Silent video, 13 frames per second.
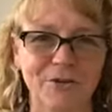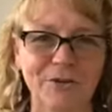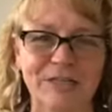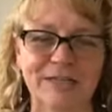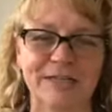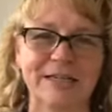
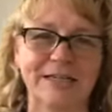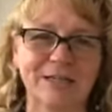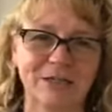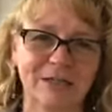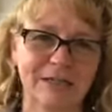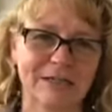
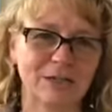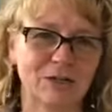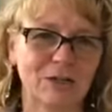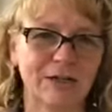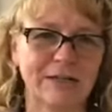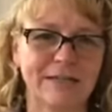It's
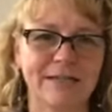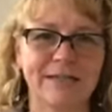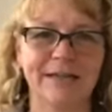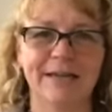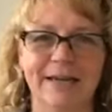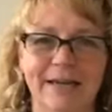
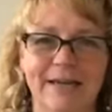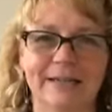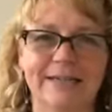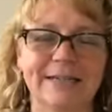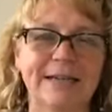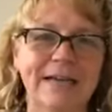crazy,
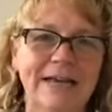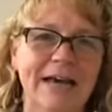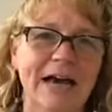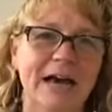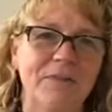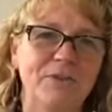and
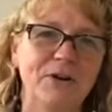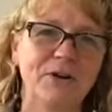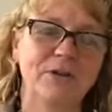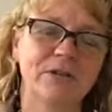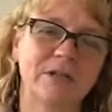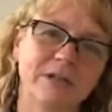I'm
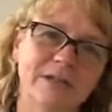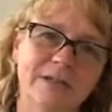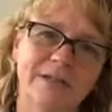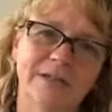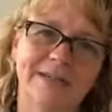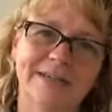noticing
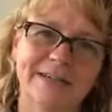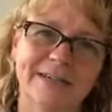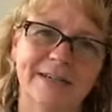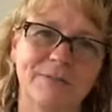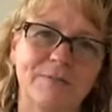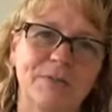
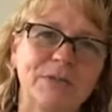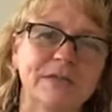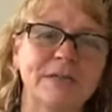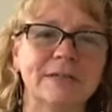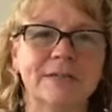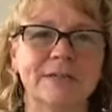that
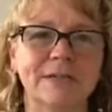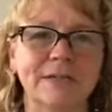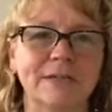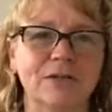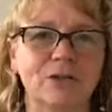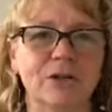
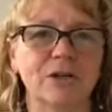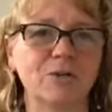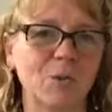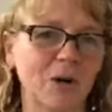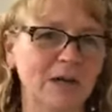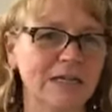businesses starting to
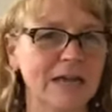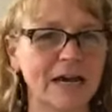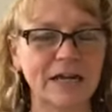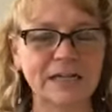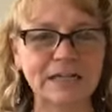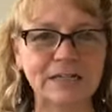wind
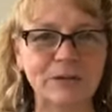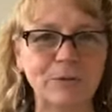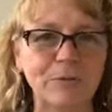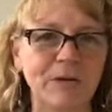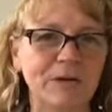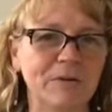down a little
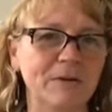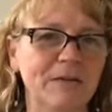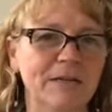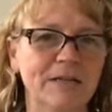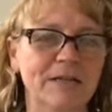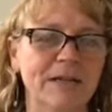bit
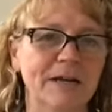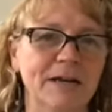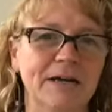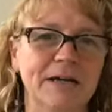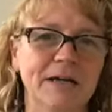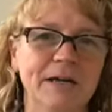in
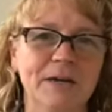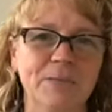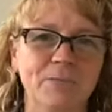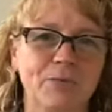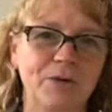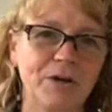
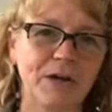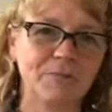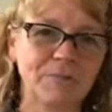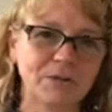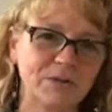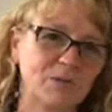
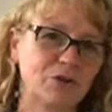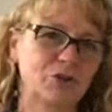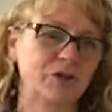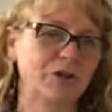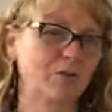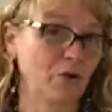preemptive
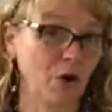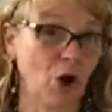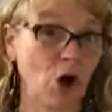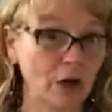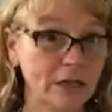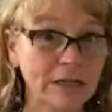strike for
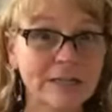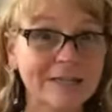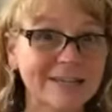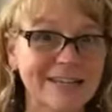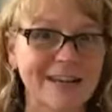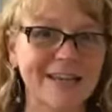
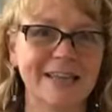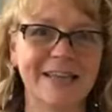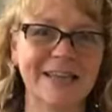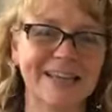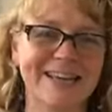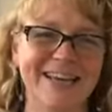August. I
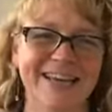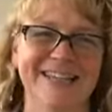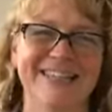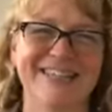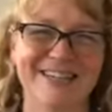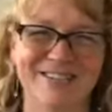think it
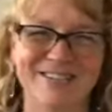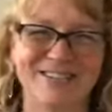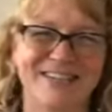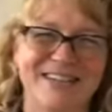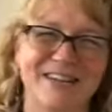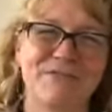seems
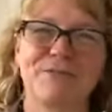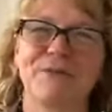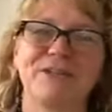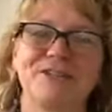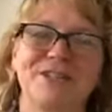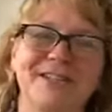like
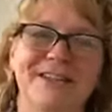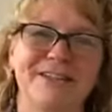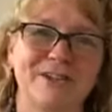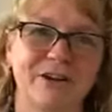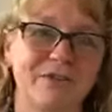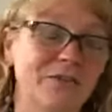everybody just
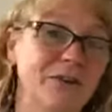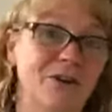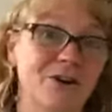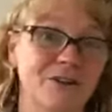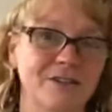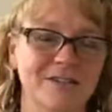takes off in
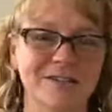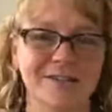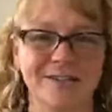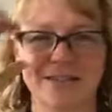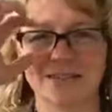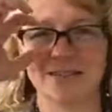August.
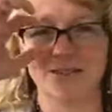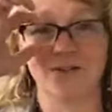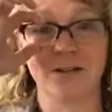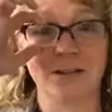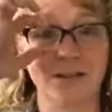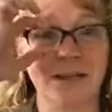It's
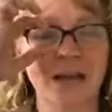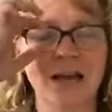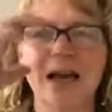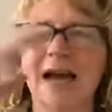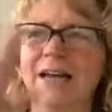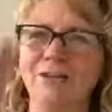crazy.
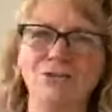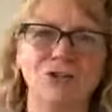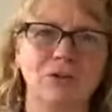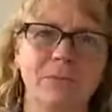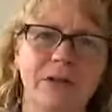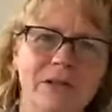I know
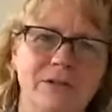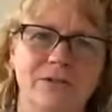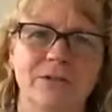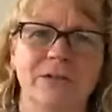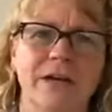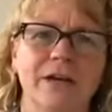Germany
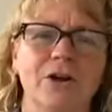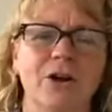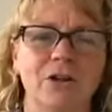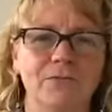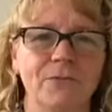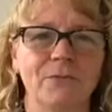closes down
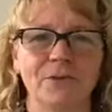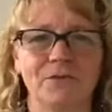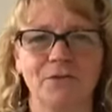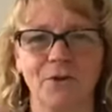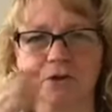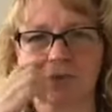all of the month
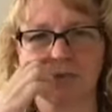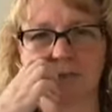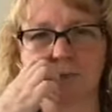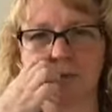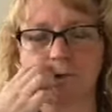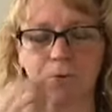of August. It's
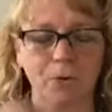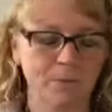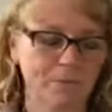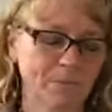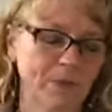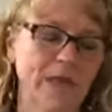pretty cool.